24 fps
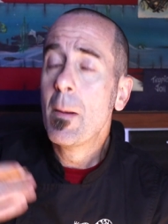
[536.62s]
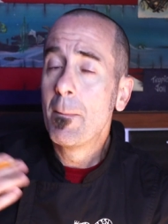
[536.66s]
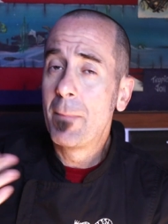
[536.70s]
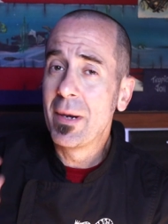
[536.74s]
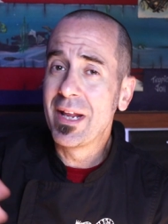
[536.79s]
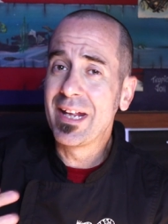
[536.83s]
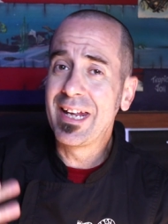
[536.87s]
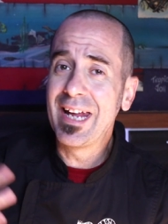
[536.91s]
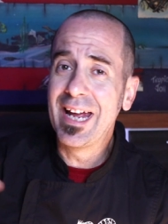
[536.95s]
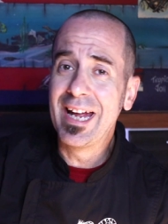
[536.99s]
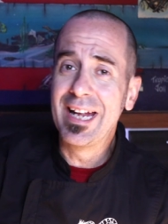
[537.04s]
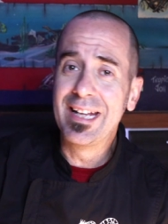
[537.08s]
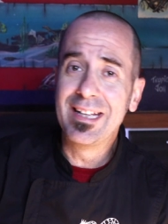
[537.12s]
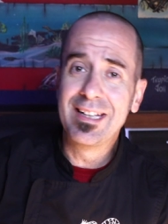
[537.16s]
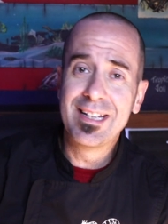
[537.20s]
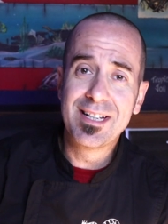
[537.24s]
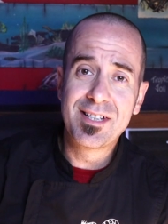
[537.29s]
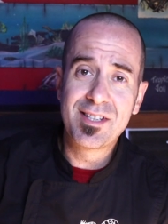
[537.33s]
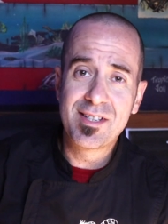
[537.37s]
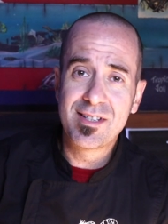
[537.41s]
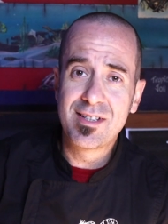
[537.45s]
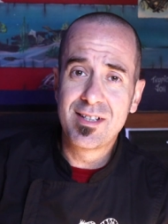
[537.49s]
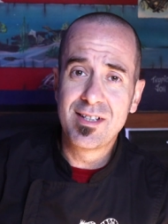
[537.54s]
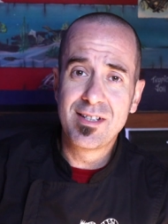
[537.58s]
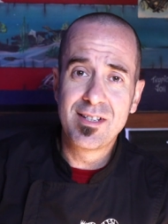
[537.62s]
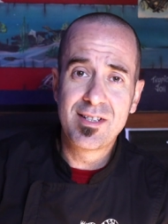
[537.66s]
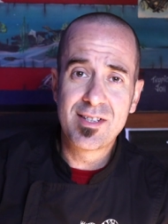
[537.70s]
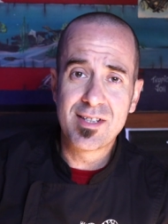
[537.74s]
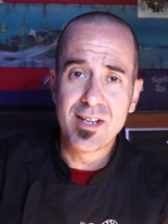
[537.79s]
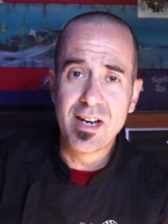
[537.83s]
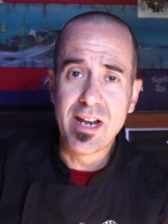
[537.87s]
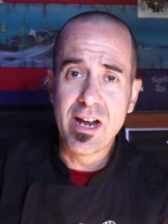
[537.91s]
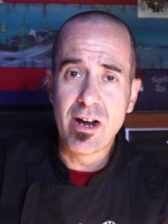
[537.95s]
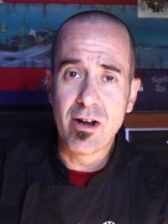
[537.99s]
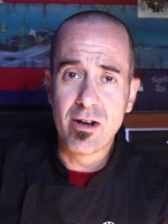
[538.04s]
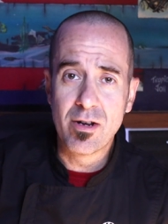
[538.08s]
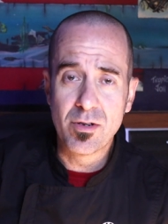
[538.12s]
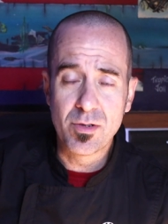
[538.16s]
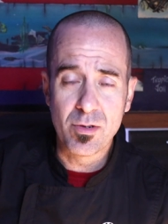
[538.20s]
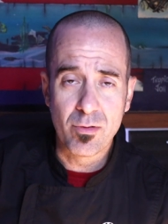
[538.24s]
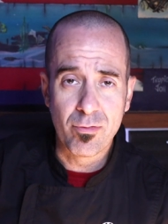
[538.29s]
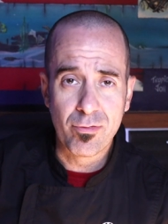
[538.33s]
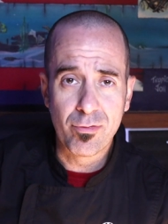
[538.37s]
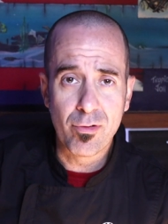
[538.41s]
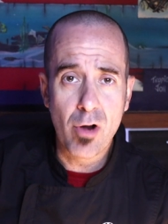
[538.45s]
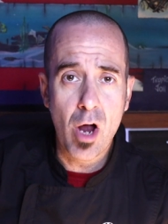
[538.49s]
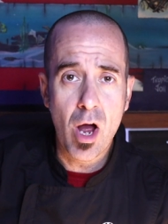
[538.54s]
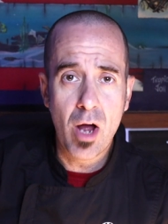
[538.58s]
But again, this these scenarios are
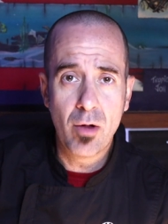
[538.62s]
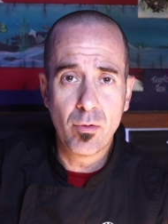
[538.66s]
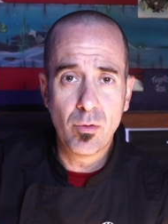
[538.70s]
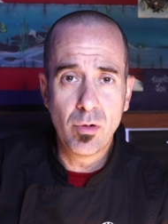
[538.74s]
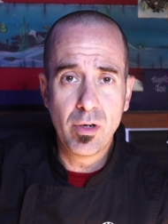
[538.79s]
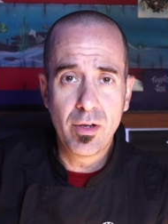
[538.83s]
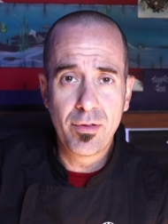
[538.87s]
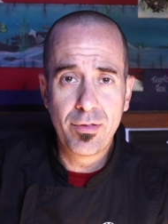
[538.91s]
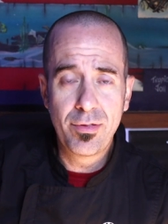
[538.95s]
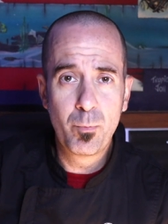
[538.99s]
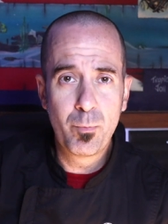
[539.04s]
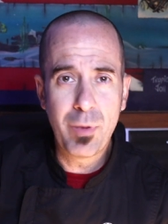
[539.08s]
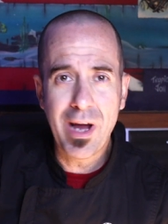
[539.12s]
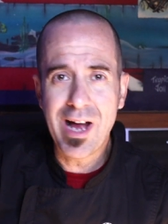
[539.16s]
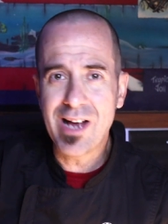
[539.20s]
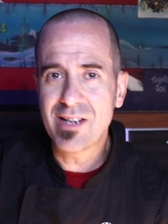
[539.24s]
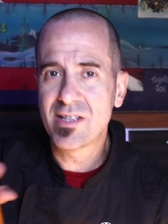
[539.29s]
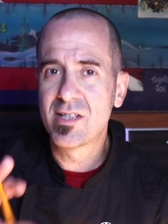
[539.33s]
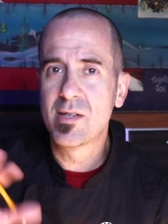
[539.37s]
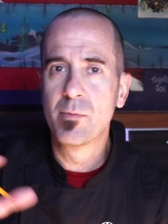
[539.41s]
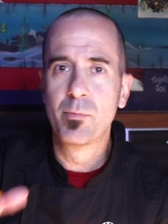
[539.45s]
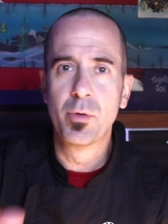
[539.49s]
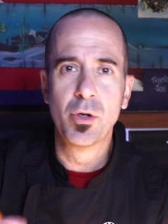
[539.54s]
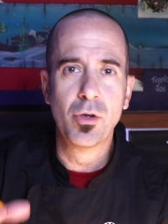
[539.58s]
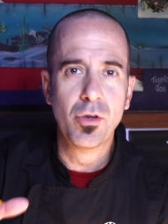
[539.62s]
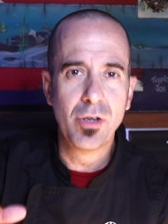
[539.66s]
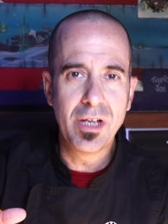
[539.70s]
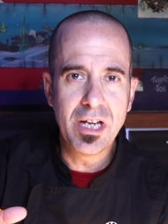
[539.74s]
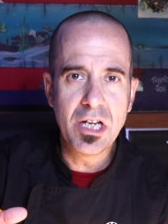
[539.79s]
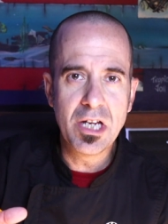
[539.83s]
fraught with possible